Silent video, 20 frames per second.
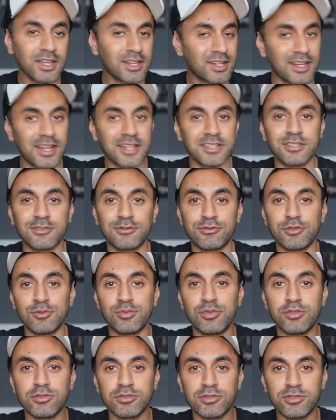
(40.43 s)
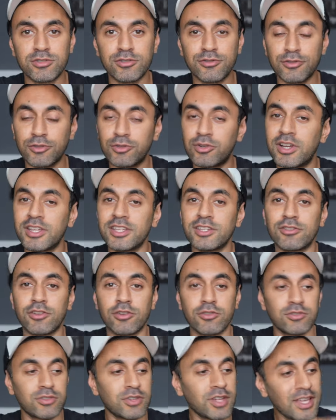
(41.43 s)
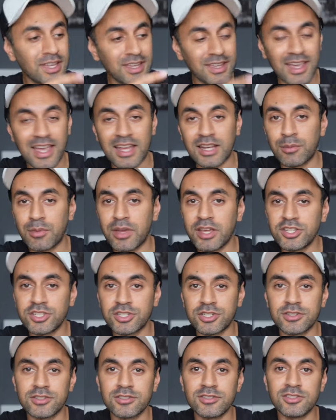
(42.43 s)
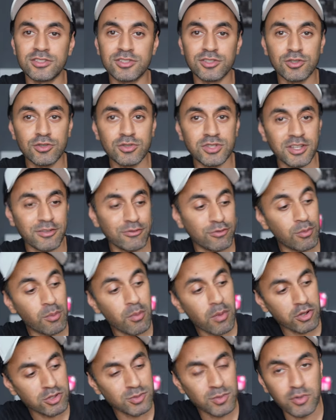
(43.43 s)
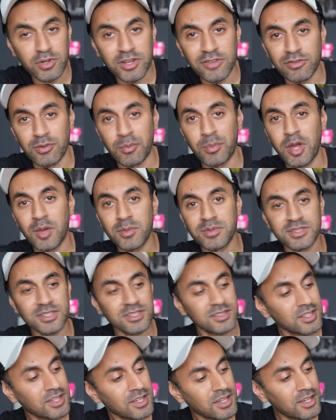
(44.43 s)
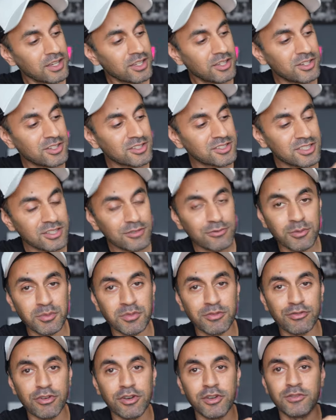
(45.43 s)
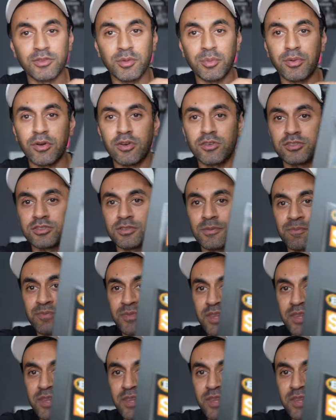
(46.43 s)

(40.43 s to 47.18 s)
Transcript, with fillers: connect it through Bluetooth, create your own animations, use it for multiple different purposes. You can see from the front of the box,